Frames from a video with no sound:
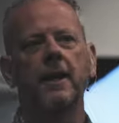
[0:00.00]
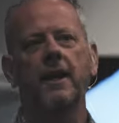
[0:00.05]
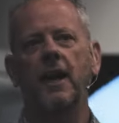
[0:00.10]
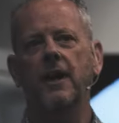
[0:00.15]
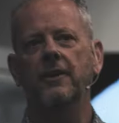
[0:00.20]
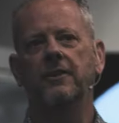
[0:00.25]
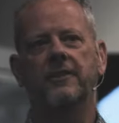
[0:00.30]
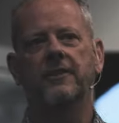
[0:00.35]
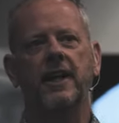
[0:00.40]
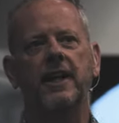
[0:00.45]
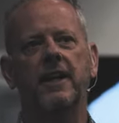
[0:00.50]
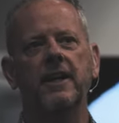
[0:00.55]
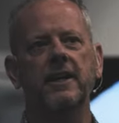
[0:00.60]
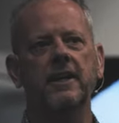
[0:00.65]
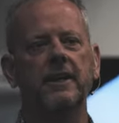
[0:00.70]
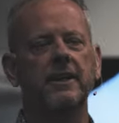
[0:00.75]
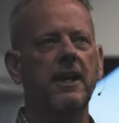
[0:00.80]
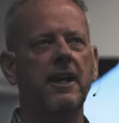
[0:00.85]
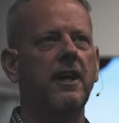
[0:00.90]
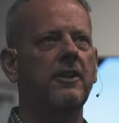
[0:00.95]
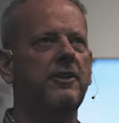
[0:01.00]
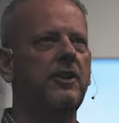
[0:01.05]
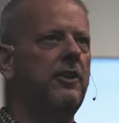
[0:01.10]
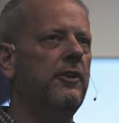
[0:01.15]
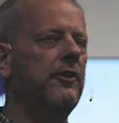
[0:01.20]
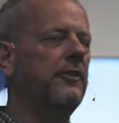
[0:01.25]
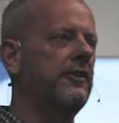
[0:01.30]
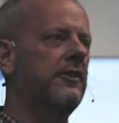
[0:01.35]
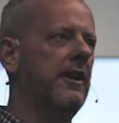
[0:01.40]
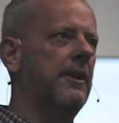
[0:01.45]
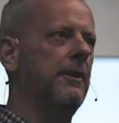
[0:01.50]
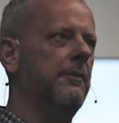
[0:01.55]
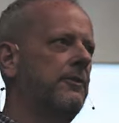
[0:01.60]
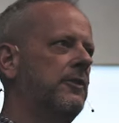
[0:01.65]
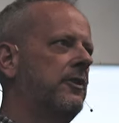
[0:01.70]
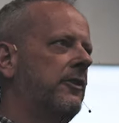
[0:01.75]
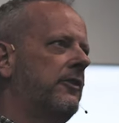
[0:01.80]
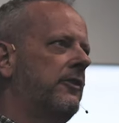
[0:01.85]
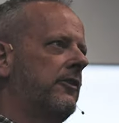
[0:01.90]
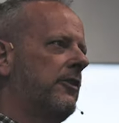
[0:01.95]
Isaiah, God used him
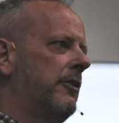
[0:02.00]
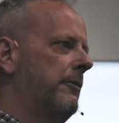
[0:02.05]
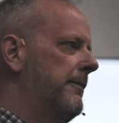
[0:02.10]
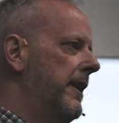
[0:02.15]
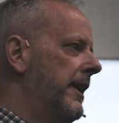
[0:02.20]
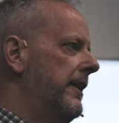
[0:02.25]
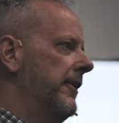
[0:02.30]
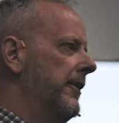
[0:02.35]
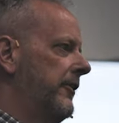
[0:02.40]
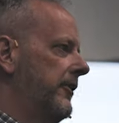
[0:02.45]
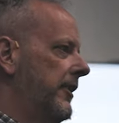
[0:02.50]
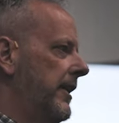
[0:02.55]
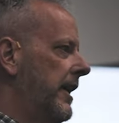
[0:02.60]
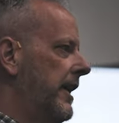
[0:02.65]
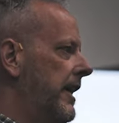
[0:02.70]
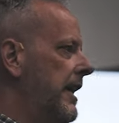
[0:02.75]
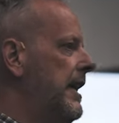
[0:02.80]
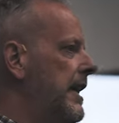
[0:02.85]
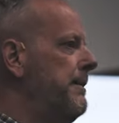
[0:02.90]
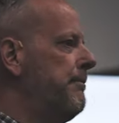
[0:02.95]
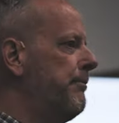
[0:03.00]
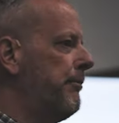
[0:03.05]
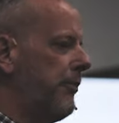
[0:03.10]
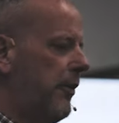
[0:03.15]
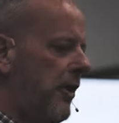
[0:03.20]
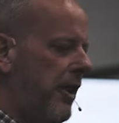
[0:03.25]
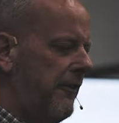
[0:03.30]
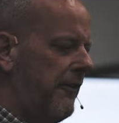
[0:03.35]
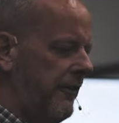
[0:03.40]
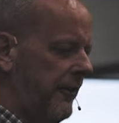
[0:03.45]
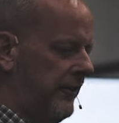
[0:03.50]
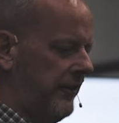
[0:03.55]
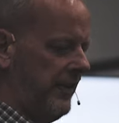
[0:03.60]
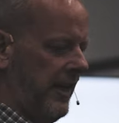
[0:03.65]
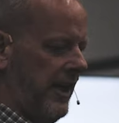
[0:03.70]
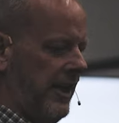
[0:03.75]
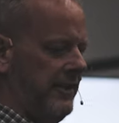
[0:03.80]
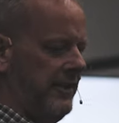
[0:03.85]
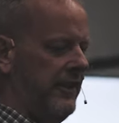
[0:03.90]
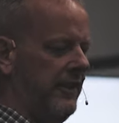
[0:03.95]
just tremendously, and he
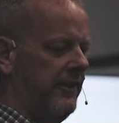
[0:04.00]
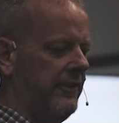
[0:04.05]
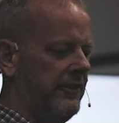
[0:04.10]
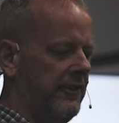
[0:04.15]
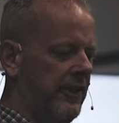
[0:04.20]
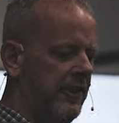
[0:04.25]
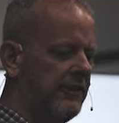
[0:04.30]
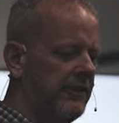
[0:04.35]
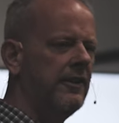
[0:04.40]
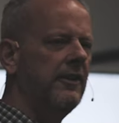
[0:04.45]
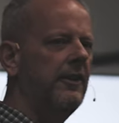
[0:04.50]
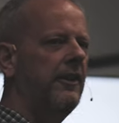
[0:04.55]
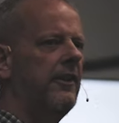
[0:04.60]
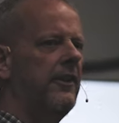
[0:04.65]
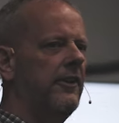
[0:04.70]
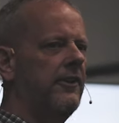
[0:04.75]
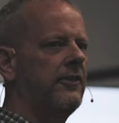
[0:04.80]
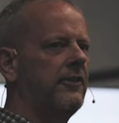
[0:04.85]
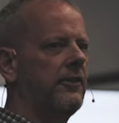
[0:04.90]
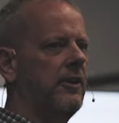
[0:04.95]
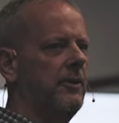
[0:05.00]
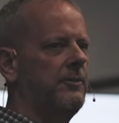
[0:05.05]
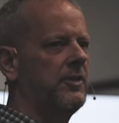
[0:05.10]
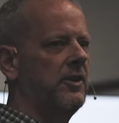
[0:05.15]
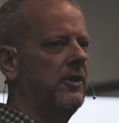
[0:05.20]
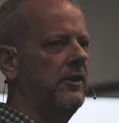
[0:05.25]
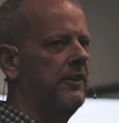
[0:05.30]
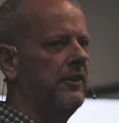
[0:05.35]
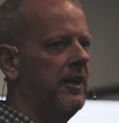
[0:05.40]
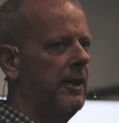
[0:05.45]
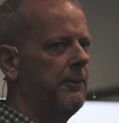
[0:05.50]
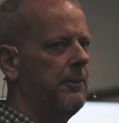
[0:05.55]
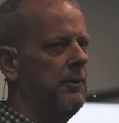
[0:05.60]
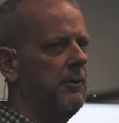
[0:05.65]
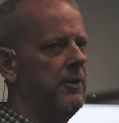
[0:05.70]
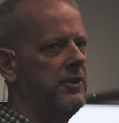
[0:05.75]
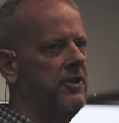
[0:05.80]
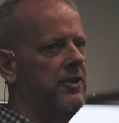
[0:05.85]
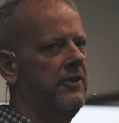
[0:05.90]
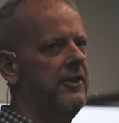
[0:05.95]
prophesied this. Listen to this scripture and tell me
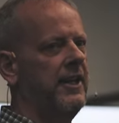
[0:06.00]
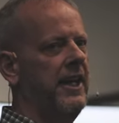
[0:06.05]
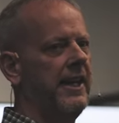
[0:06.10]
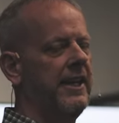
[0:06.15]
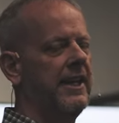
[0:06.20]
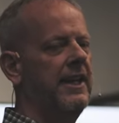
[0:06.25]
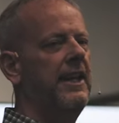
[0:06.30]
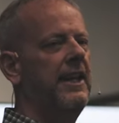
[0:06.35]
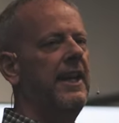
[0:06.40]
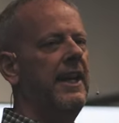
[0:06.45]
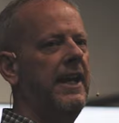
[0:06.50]
what you think.